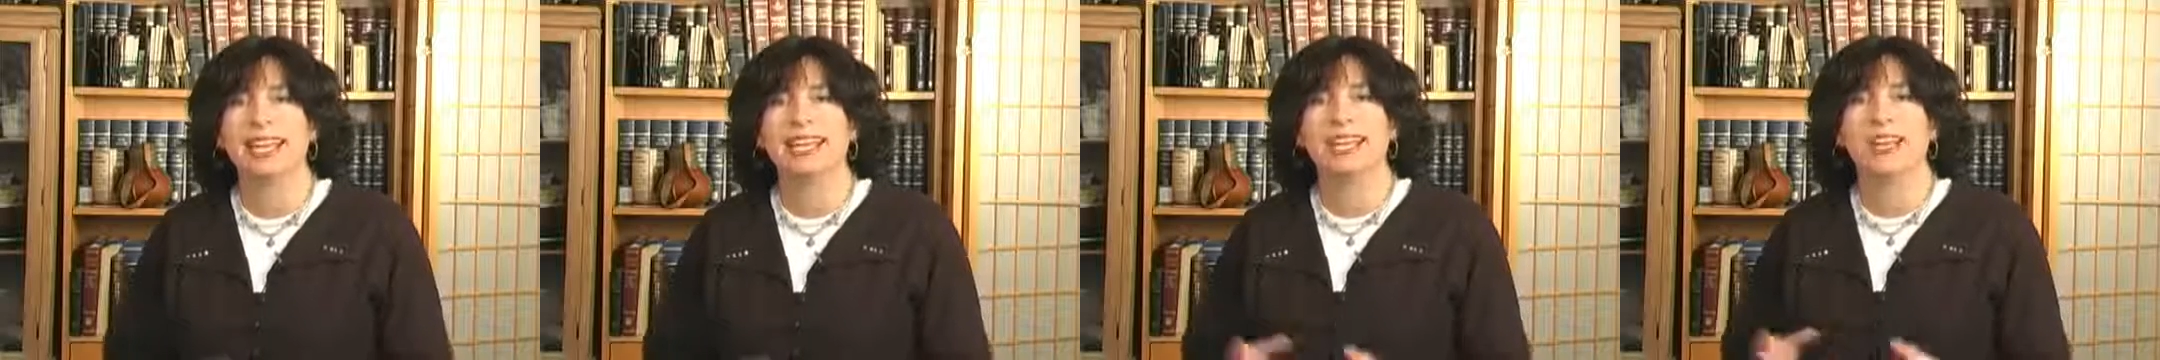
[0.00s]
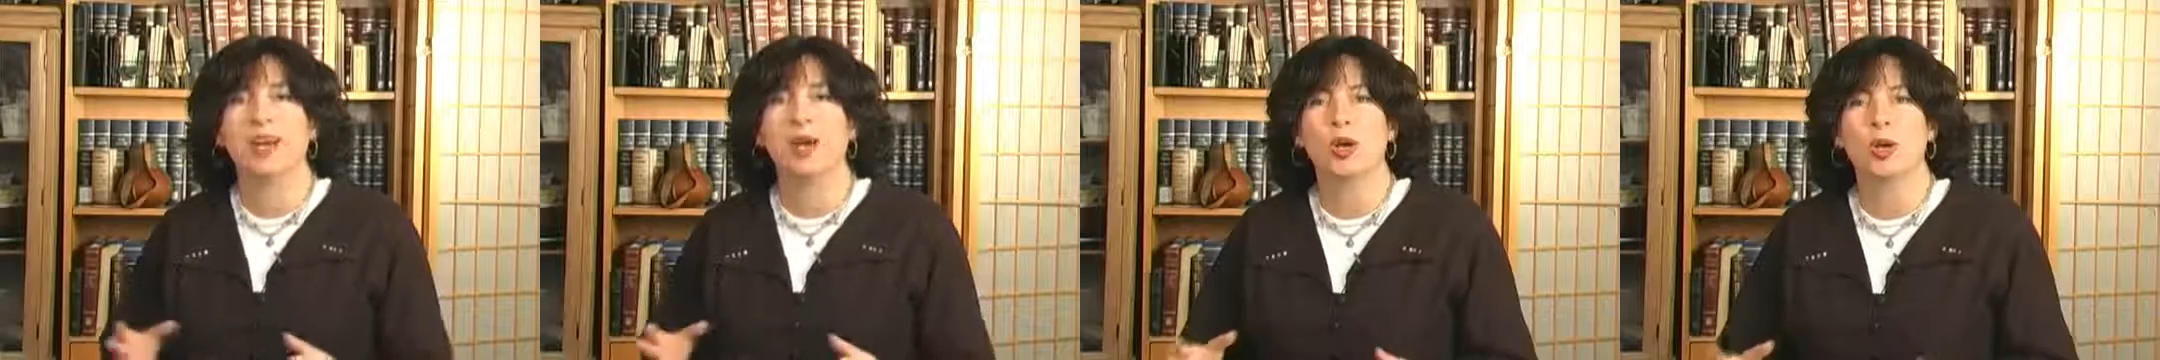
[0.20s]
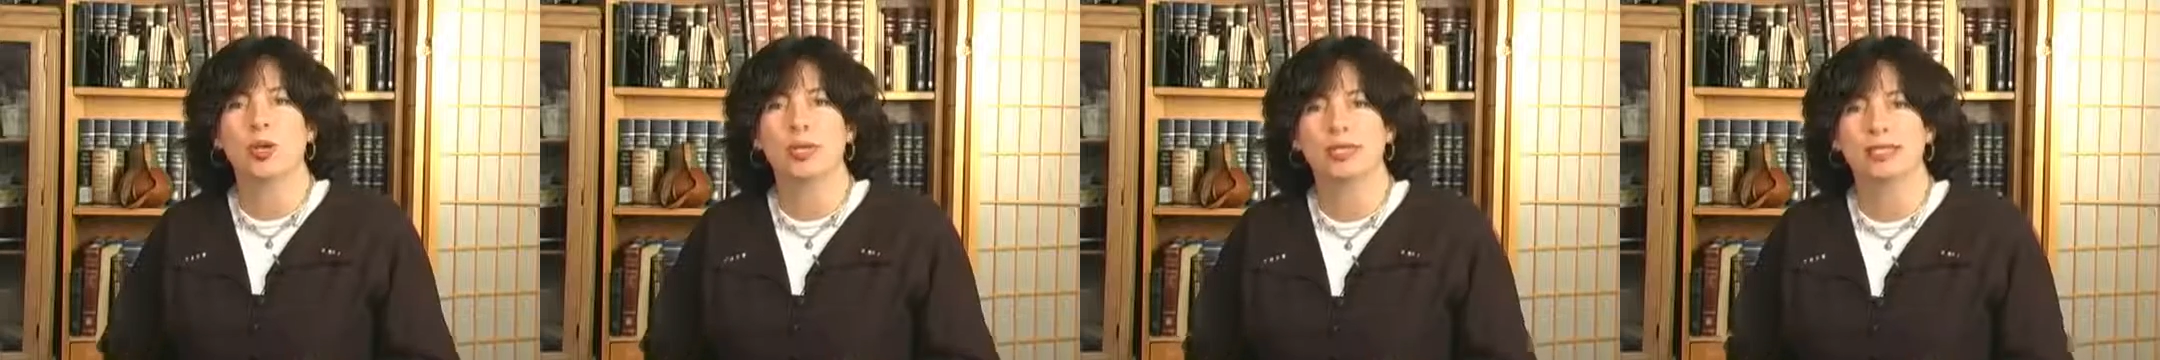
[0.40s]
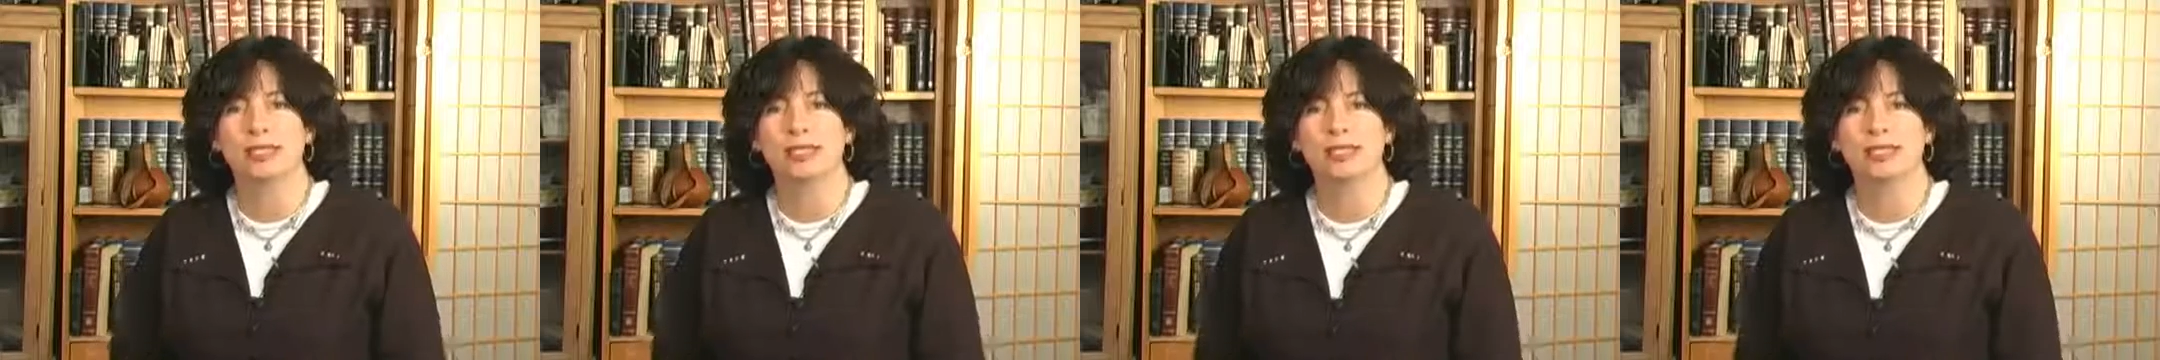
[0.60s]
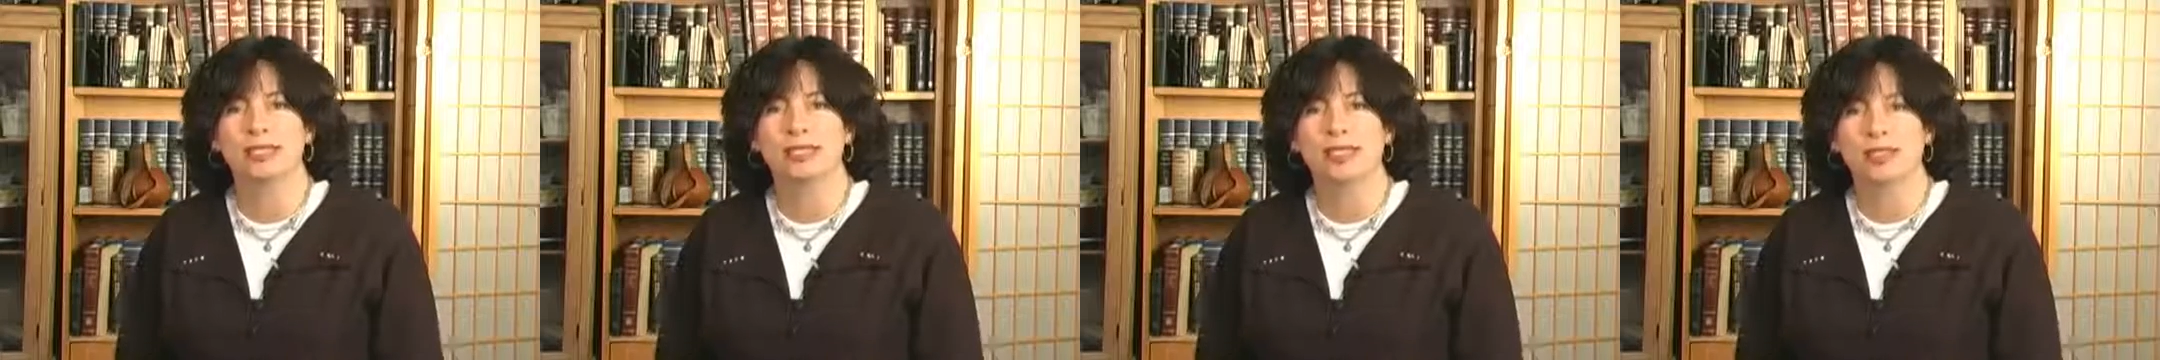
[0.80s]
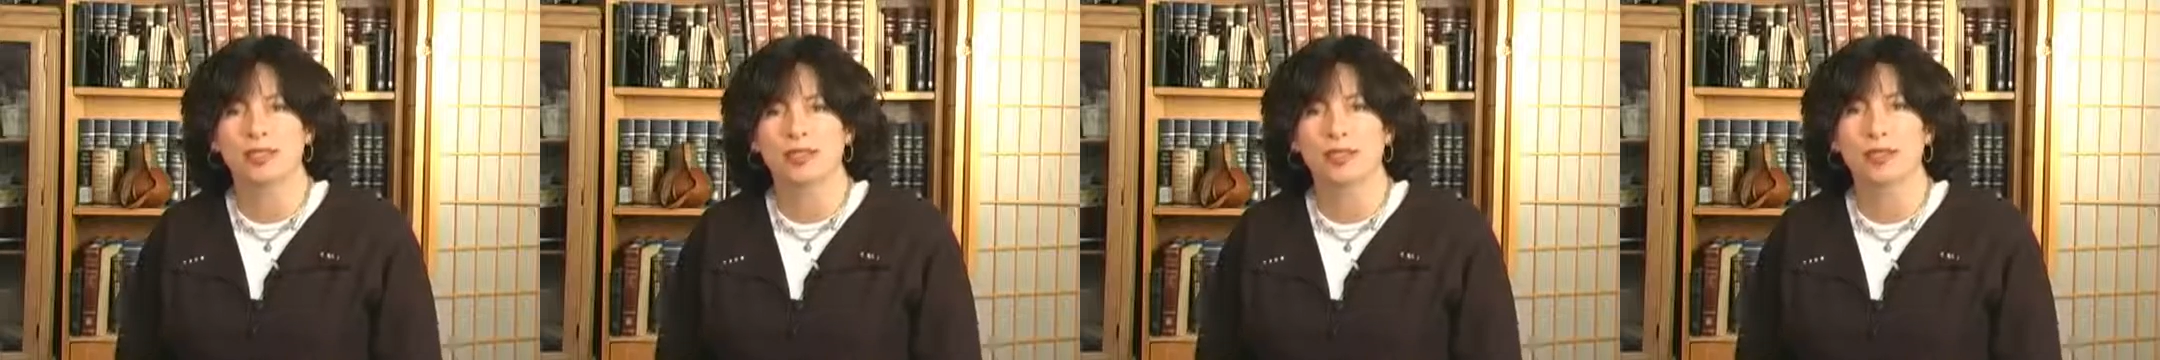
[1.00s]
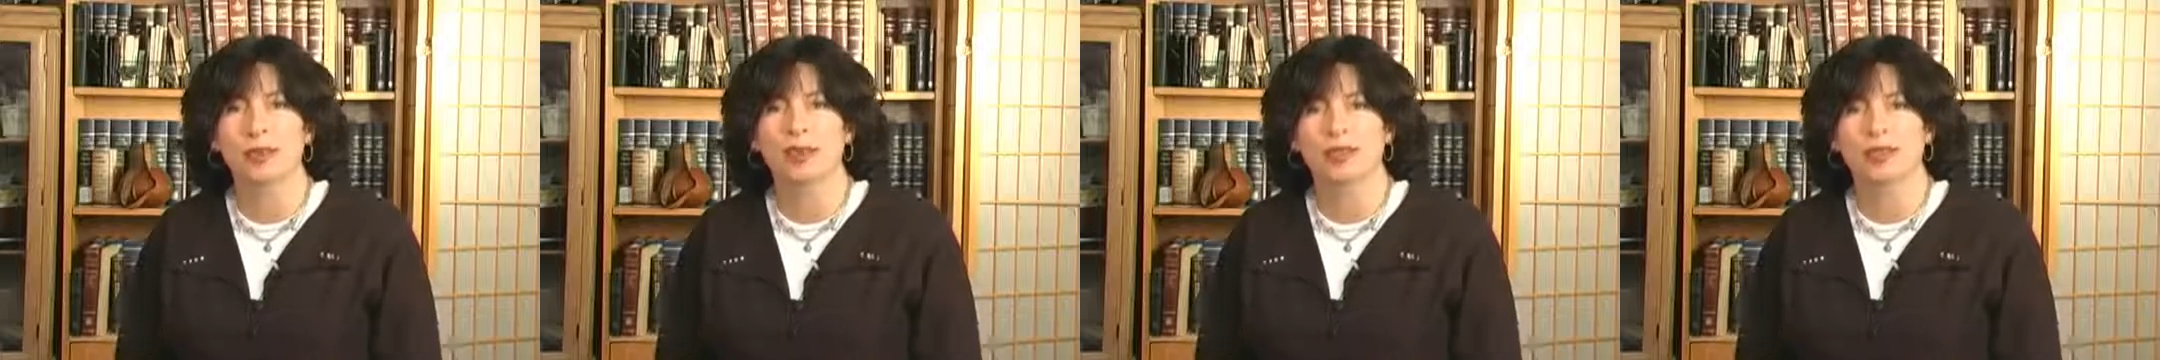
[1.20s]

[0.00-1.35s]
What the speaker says: unholy city of